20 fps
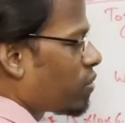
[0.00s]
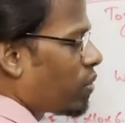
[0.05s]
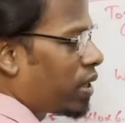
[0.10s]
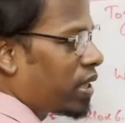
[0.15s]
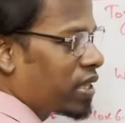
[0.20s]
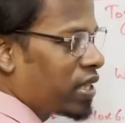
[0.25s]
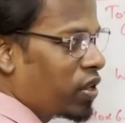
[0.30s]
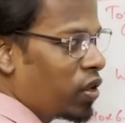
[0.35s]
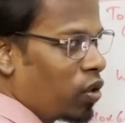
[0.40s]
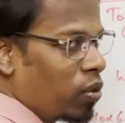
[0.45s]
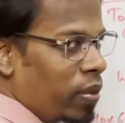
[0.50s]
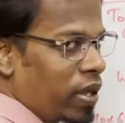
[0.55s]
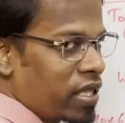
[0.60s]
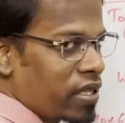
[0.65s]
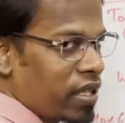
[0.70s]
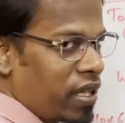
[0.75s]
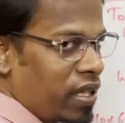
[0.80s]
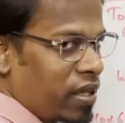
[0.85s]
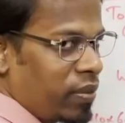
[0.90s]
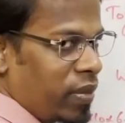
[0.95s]
one is cubic
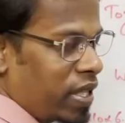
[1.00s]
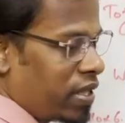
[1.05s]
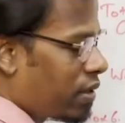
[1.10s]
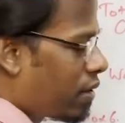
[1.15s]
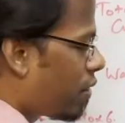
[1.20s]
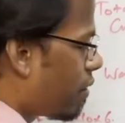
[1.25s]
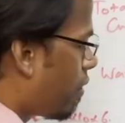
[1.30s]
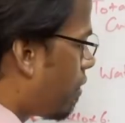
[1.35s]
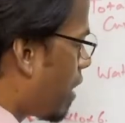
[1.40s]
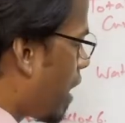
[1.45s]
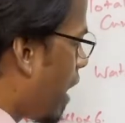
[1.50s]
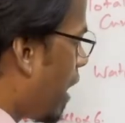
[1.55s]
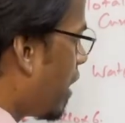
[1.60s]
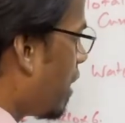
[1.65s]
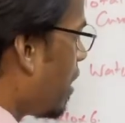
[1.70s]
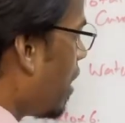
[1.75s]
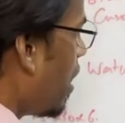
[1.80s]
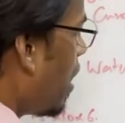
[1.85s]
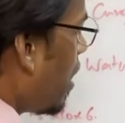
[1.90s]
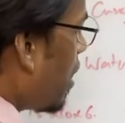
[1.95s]
centimeter,
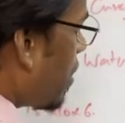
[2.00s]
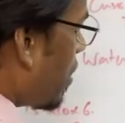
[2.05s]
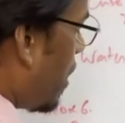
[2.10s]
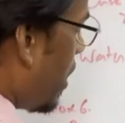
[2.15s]
right? So